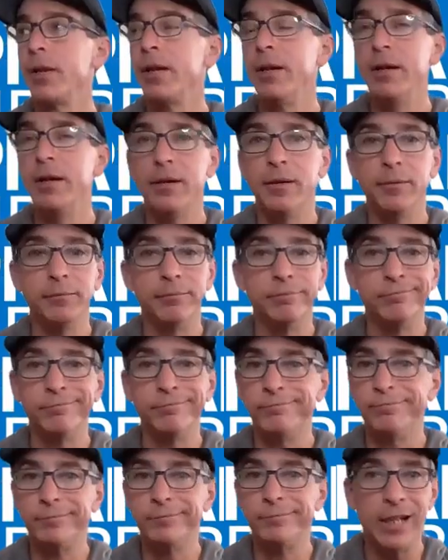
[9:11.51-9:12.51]

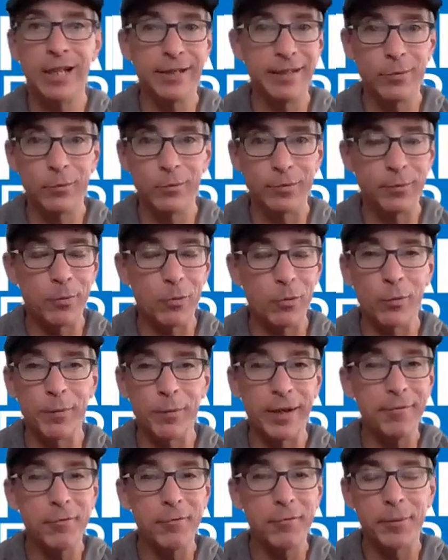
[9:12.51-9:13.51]
content was poor,
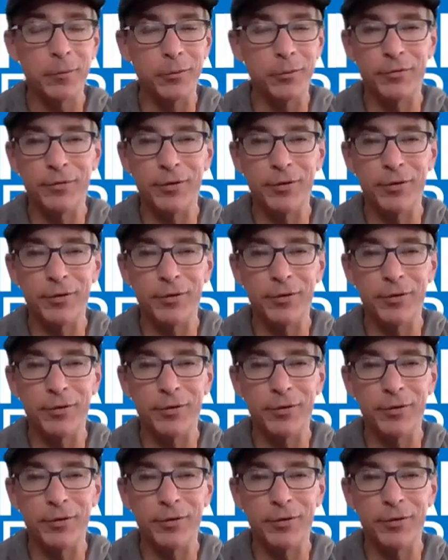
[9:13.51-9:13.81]
but everybody was